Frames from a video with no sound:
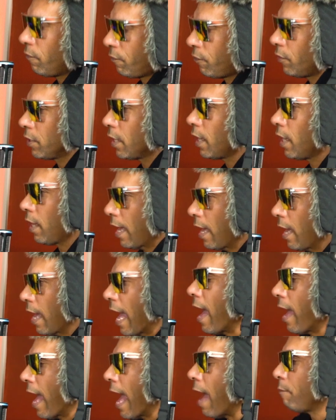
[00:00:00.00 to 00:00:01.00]
in people's for, hands yeah, for the
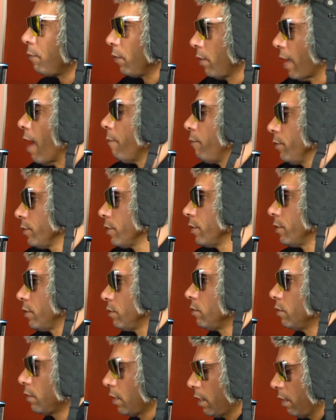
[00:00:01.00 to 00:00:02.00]
people that don't Apple, have it? Apple's
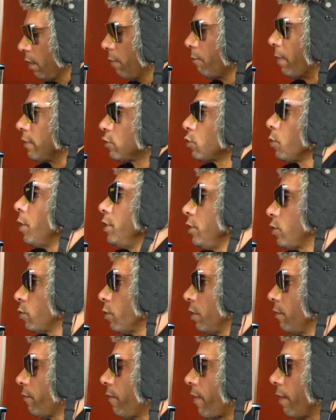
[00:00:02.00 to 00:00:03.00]
gonna. I've been by saying
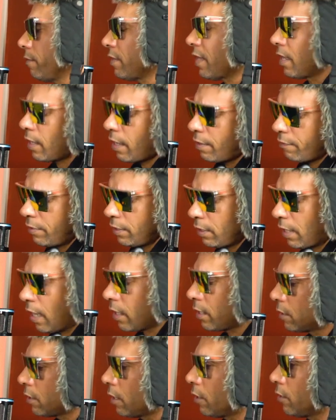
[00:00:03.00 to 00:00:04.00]
2025. That. No, already.
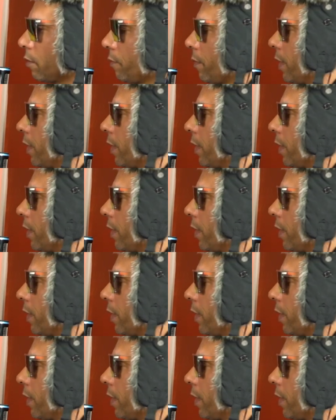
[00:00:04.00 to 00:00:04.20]
I, I knew